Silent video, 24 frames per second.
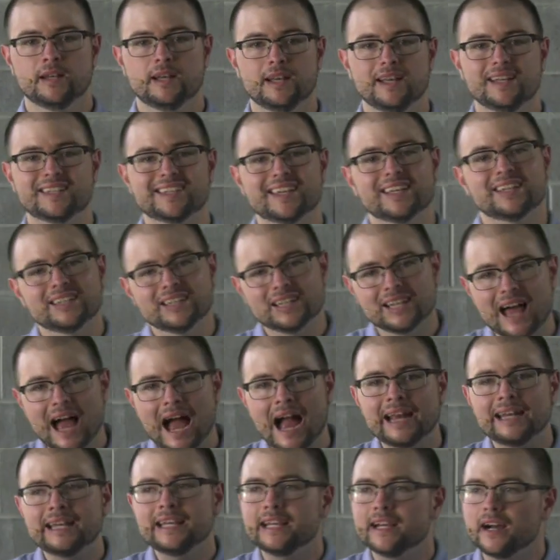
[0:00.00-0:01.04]
is it
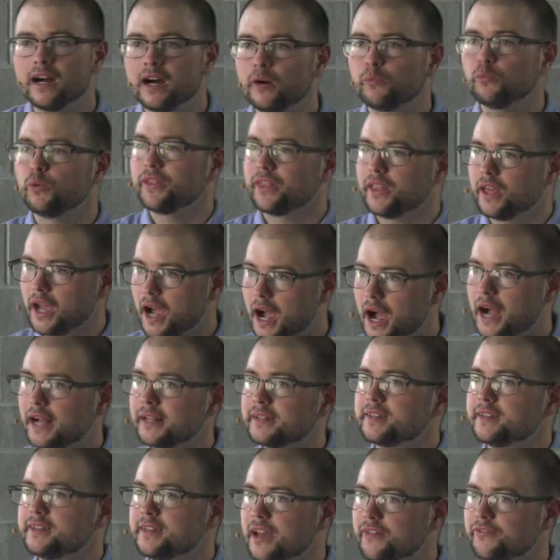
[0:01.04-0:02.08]
lining up with
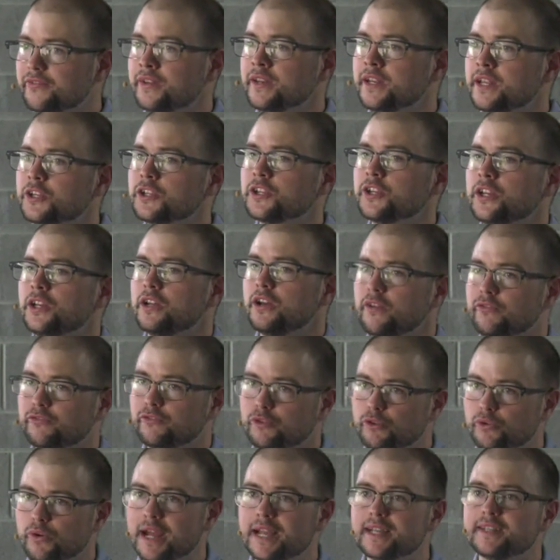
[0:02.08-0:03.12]
God's definition of
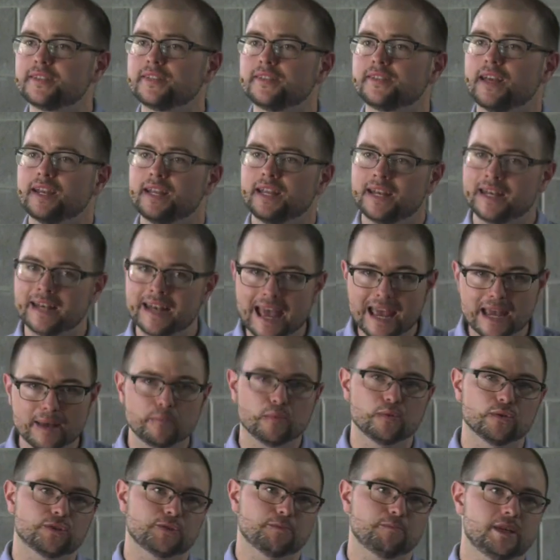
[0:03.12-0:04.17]
grace that
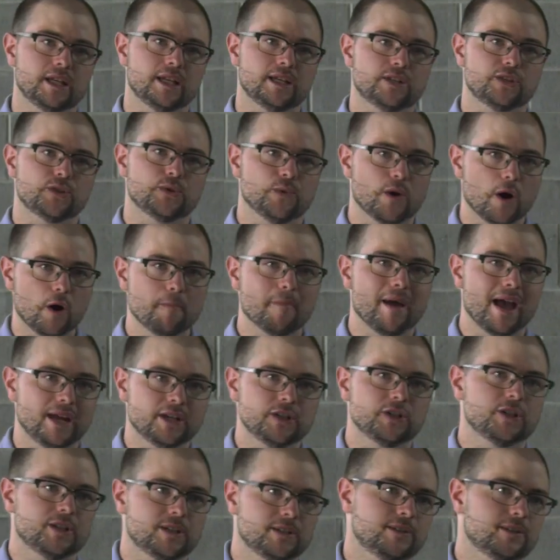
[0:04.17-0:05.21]
enables me to obey
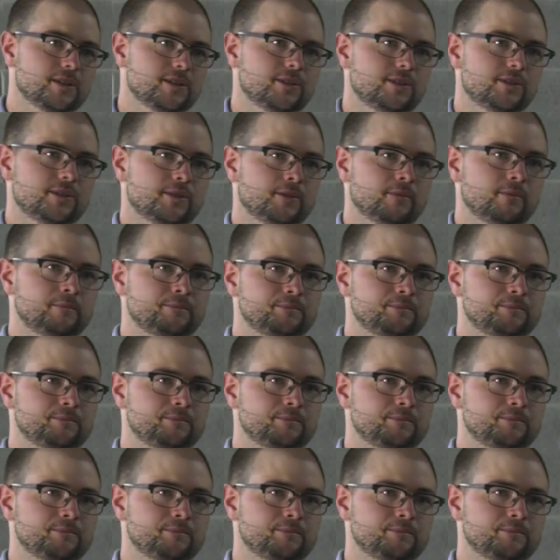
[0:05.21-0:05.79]
Jesus?